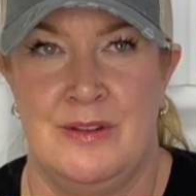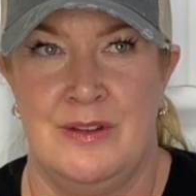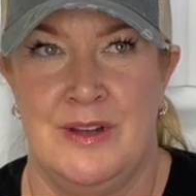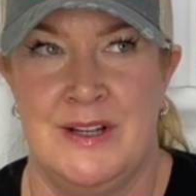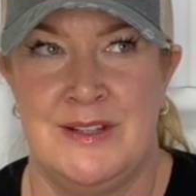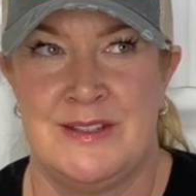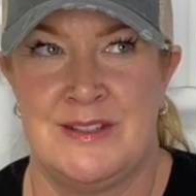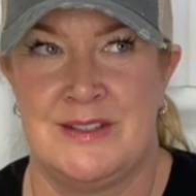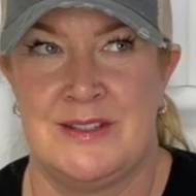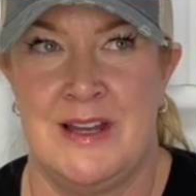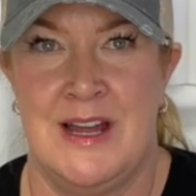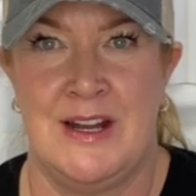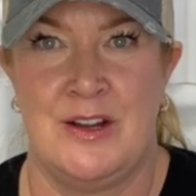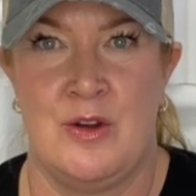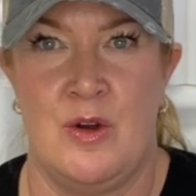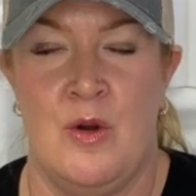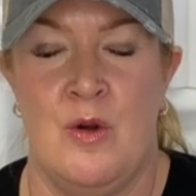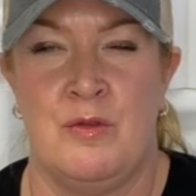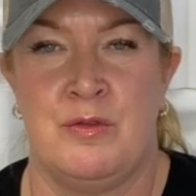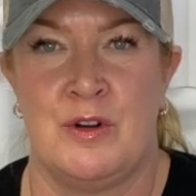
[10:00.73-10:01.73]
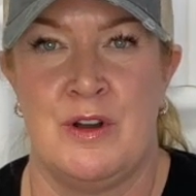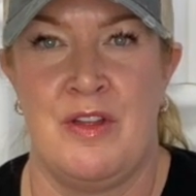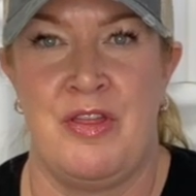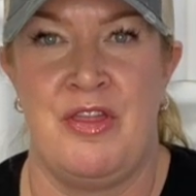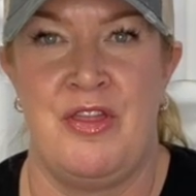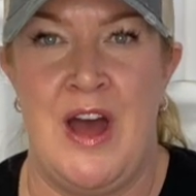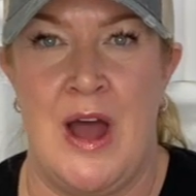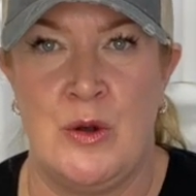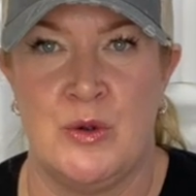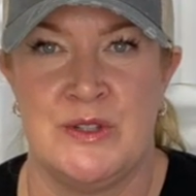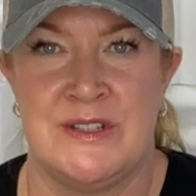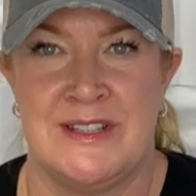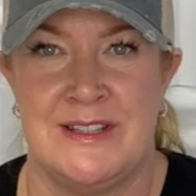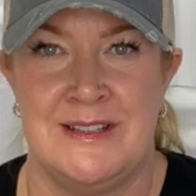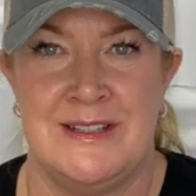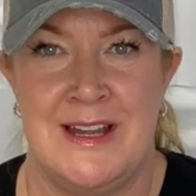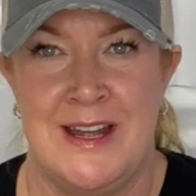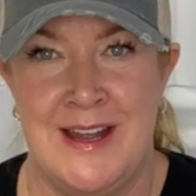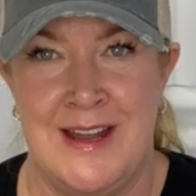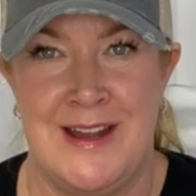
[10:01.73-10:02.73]
That's like over 1,000
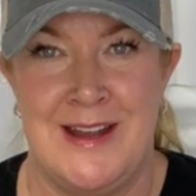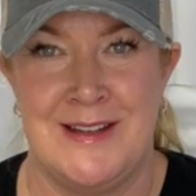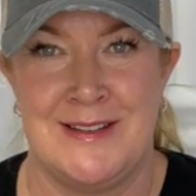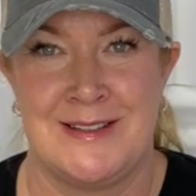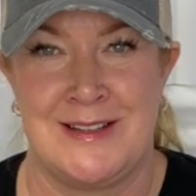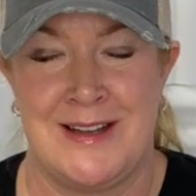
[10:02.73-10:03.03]
days,